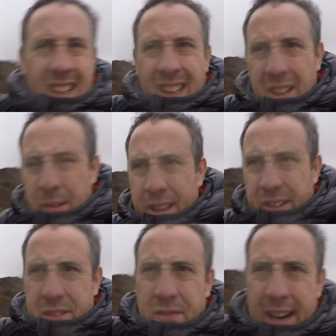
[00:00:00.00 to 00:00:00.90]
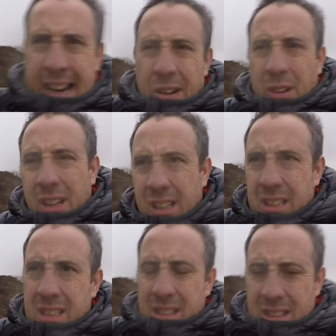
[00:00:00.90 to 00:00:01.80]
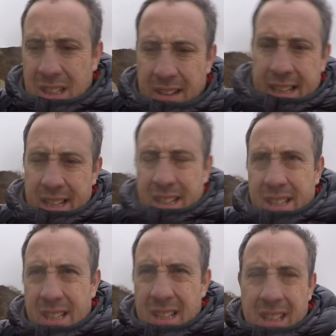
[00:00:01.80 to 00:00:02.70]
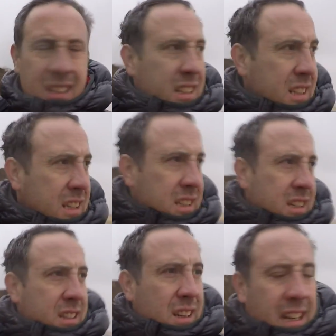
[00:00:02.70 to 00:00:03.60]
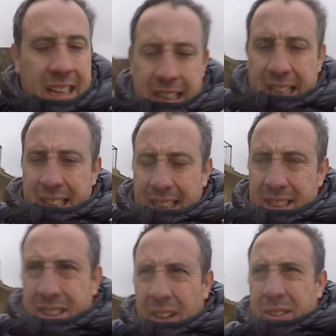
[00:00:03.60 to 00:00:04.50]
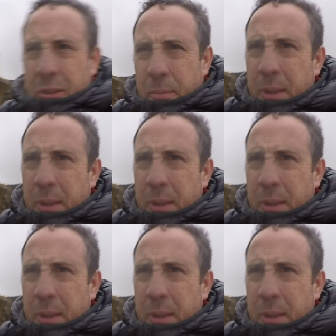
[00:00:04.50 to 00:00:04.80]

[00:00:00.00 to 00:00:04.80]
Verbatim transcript: The weather is foul, horrendous, and it's toss up